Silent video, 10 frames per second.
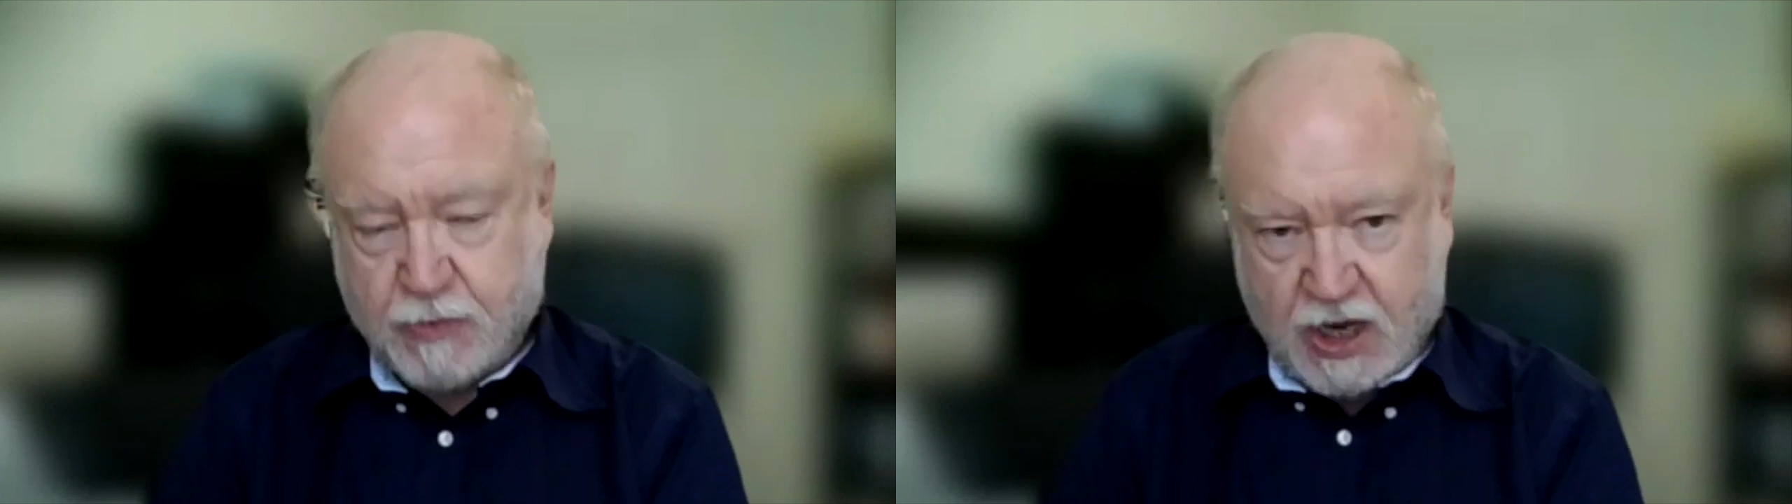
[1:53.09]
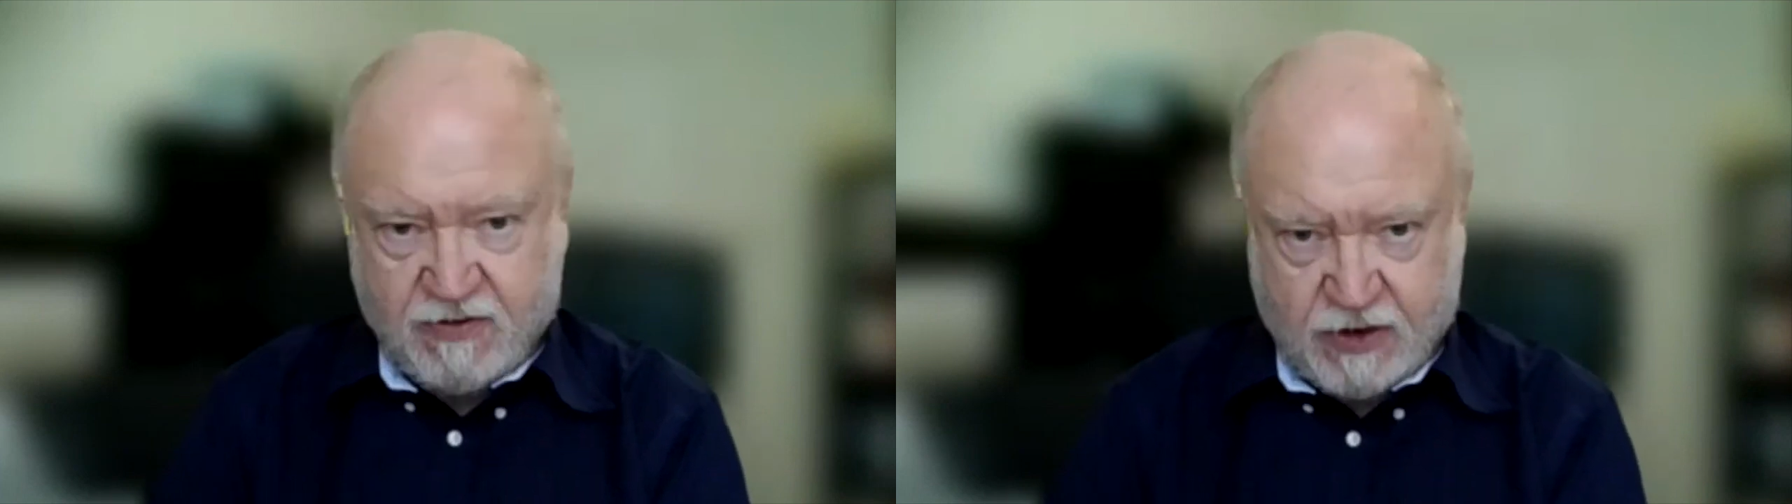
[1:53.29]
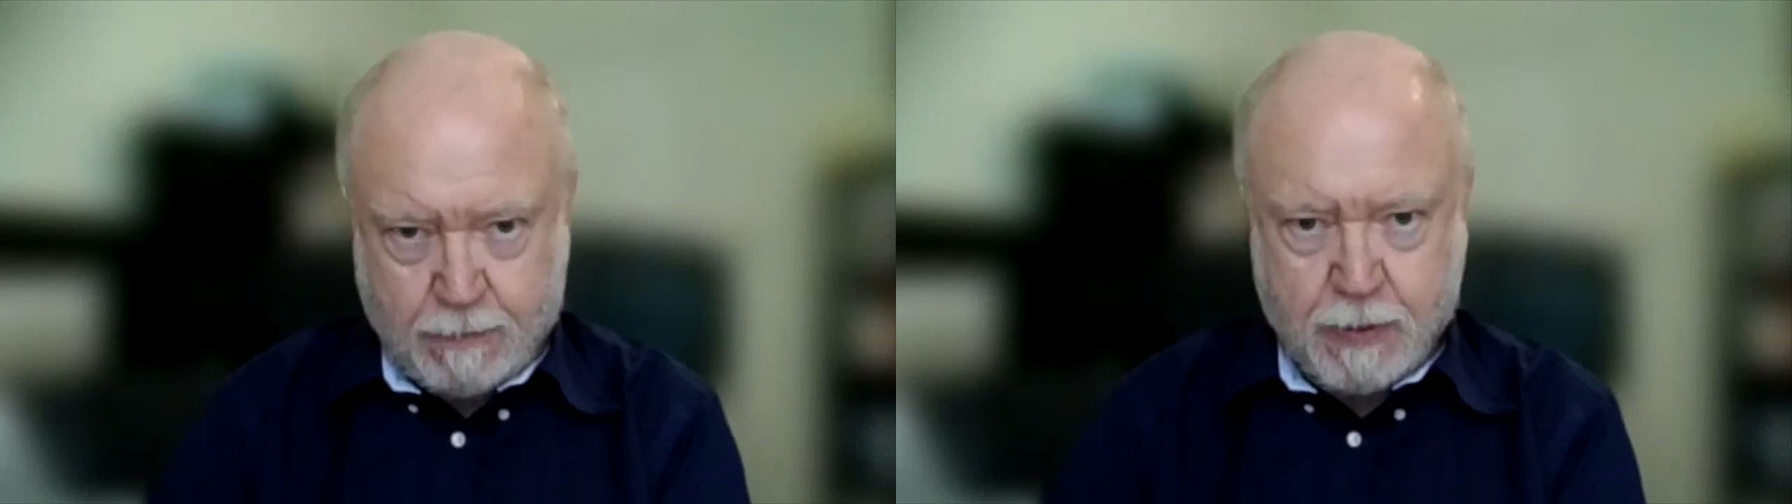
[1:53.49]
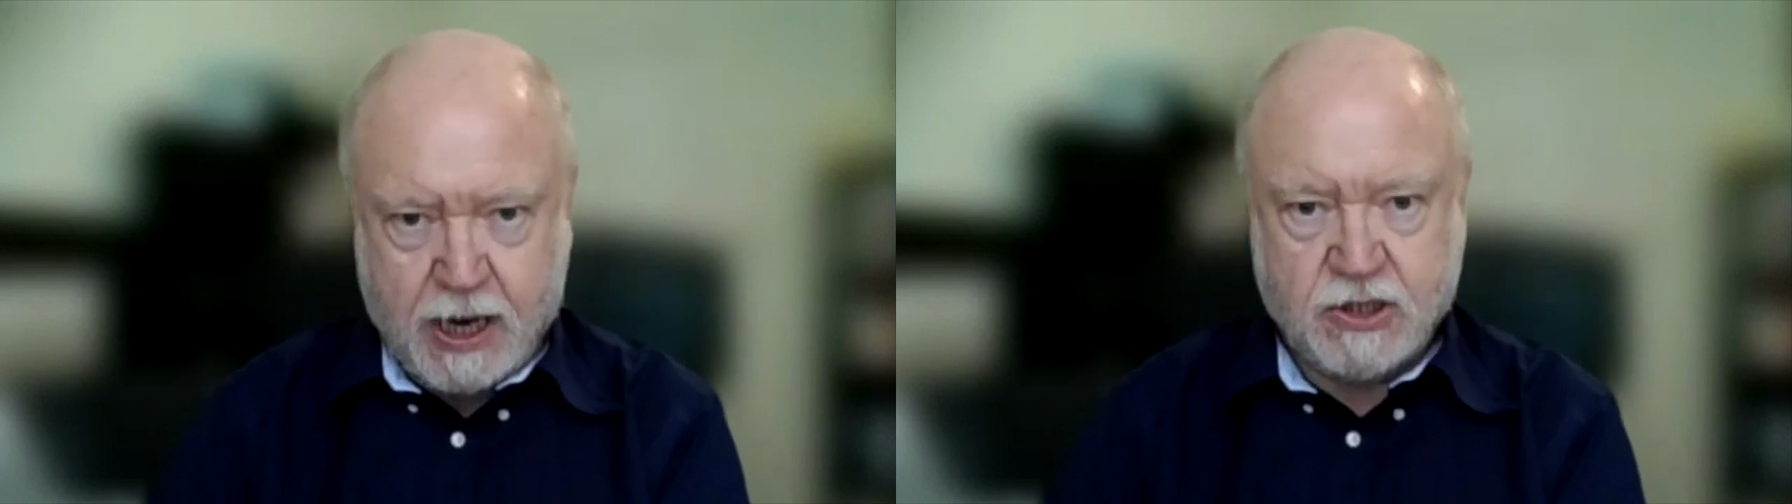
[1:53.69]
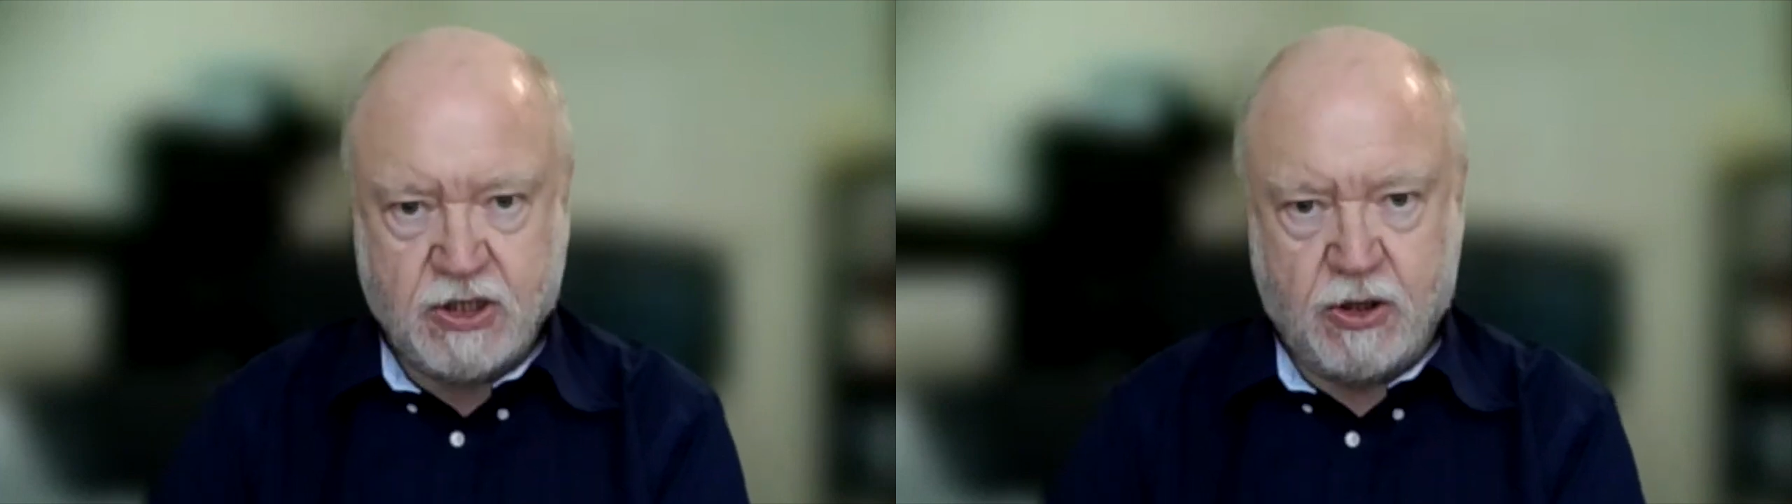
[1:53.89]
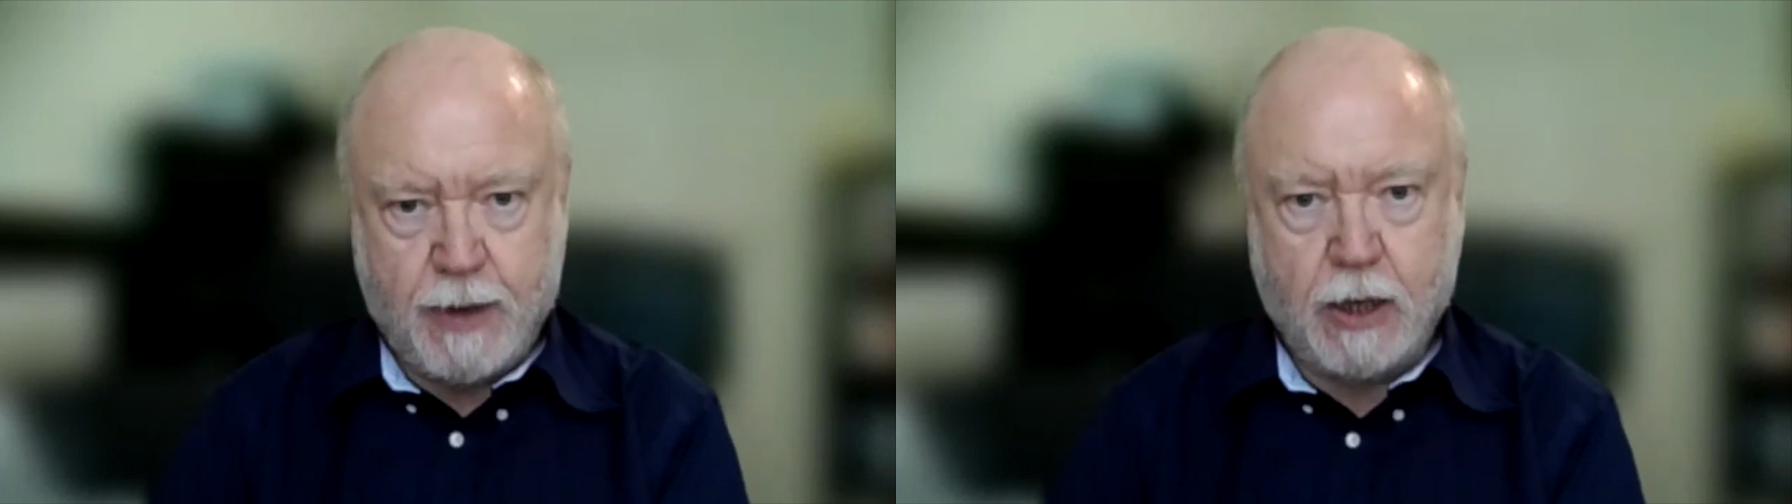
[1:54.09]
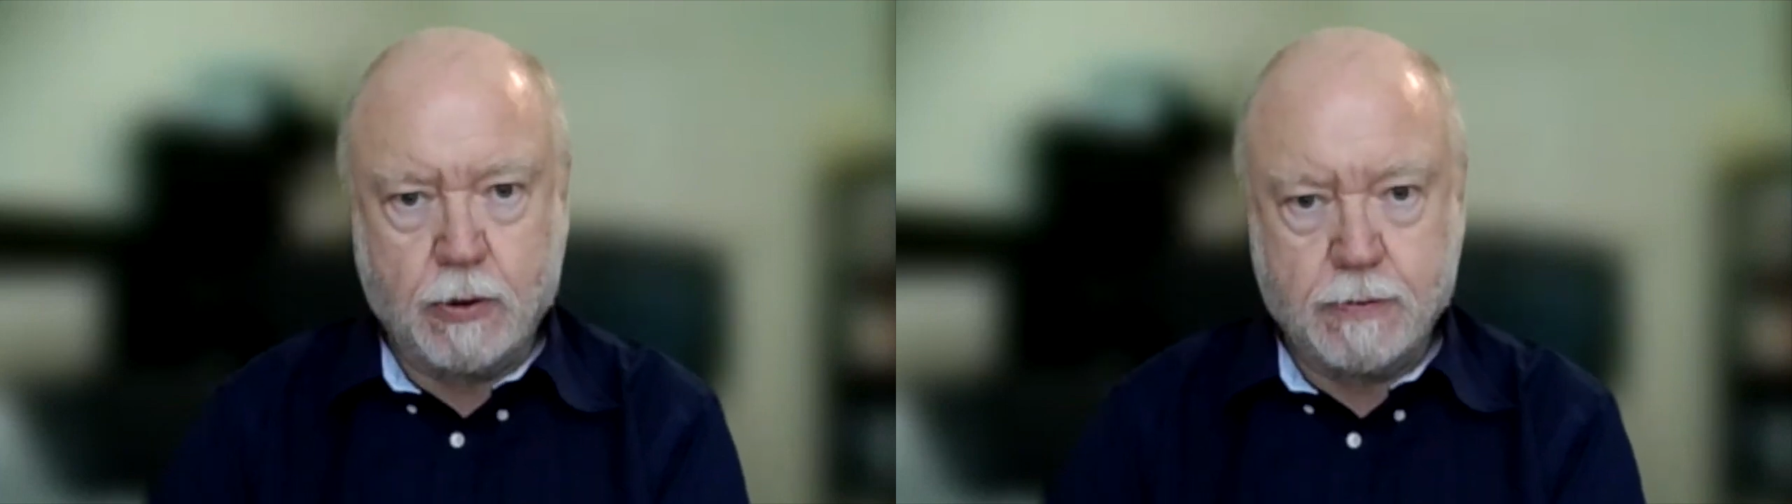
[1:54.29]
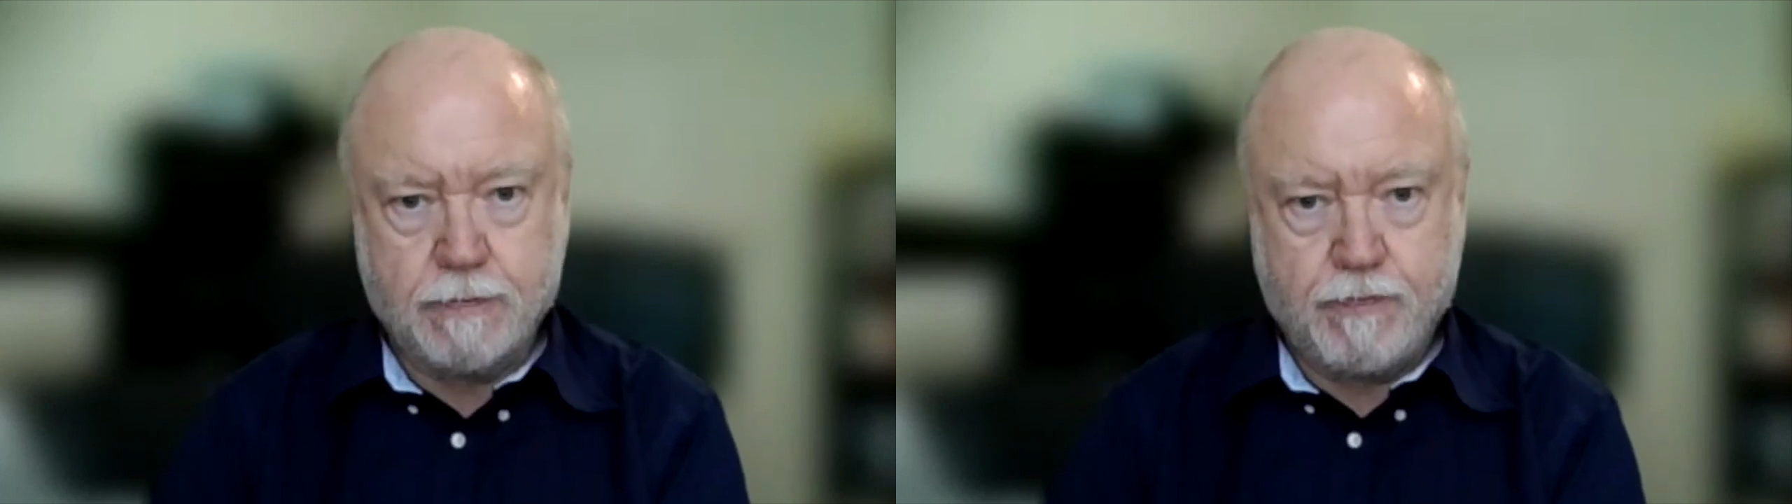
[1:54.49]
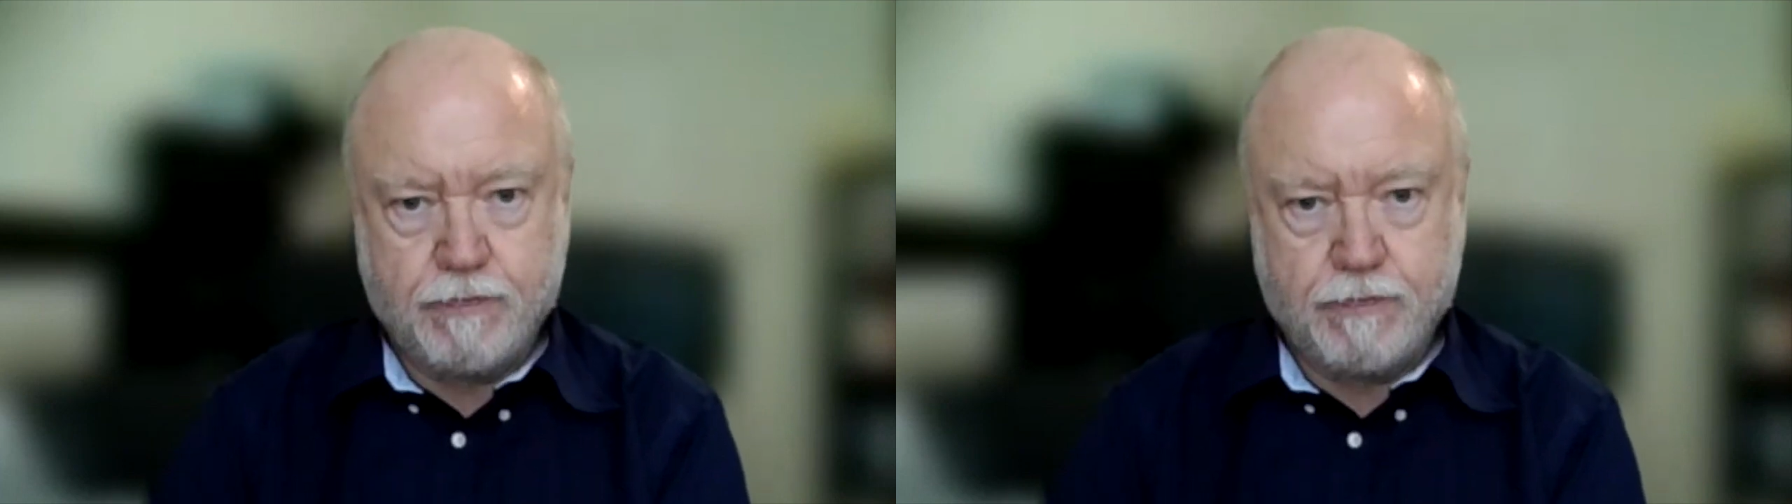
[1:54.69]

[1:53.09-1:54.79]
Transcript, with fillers: have an impact on the bowel.